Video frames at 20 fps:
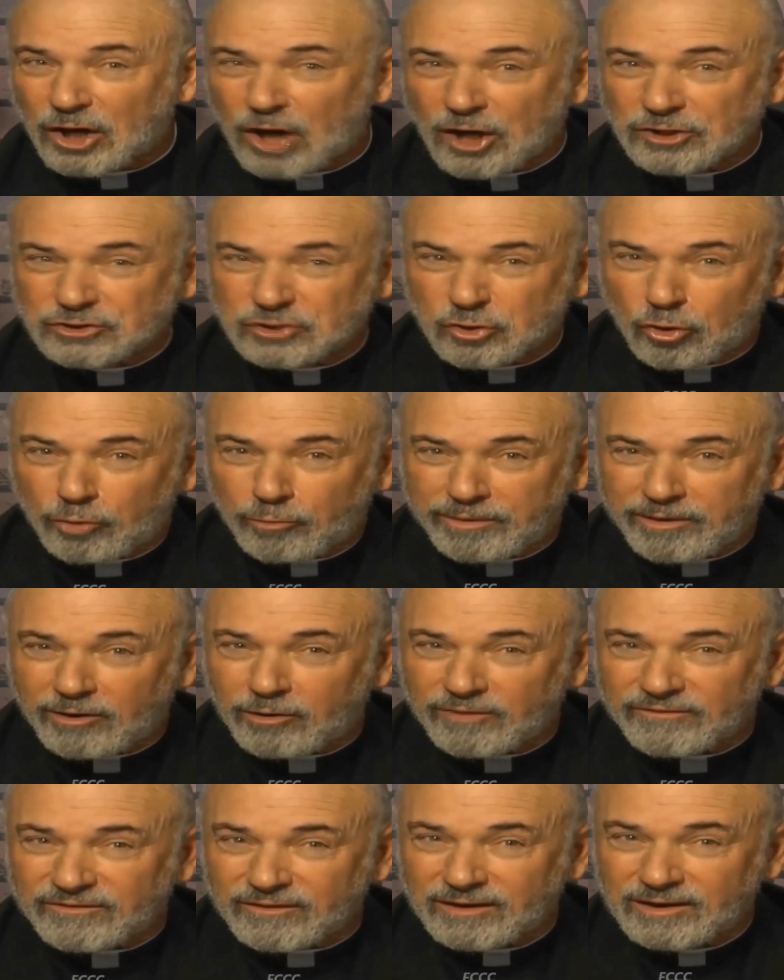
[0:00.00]
God's
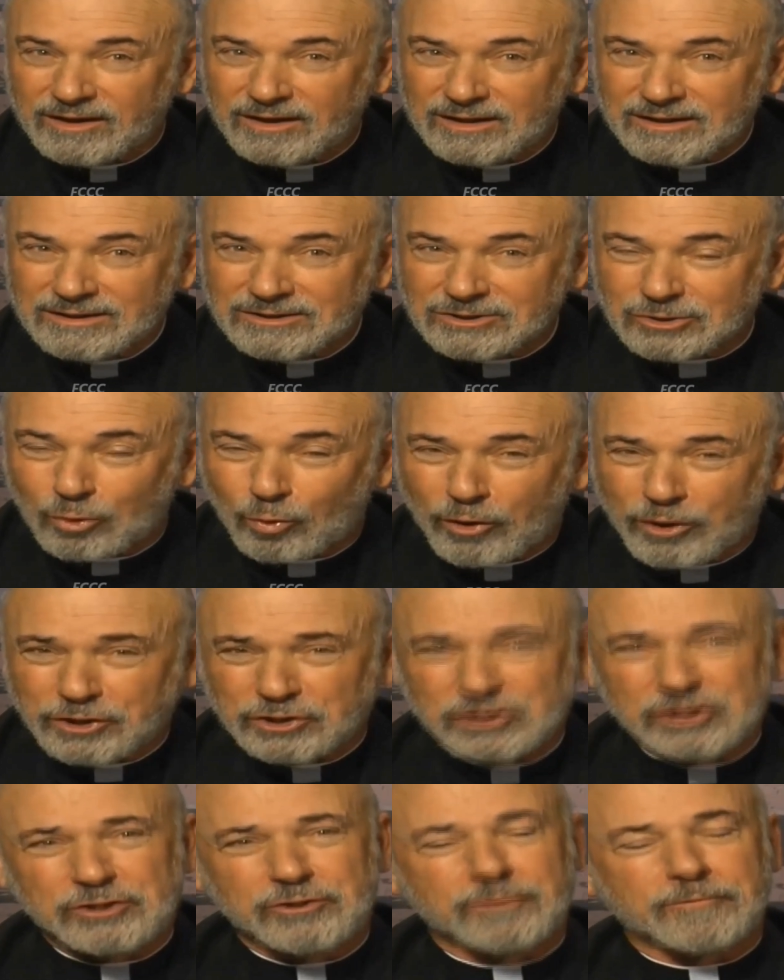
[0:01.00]
all-powerful. So what
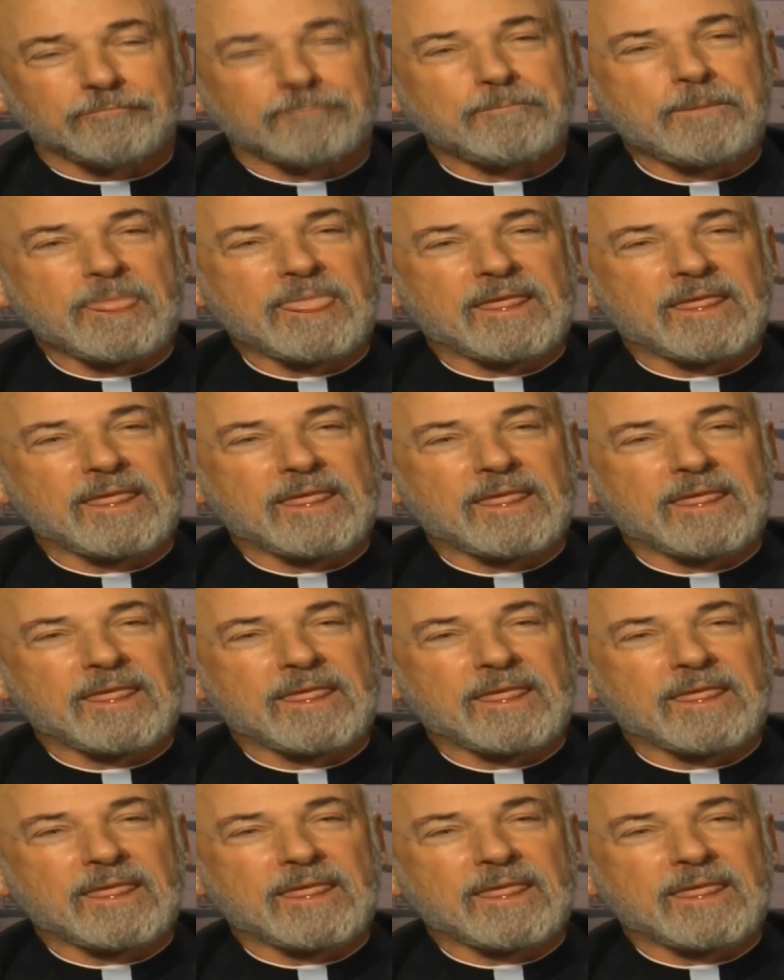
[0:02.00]
does he do?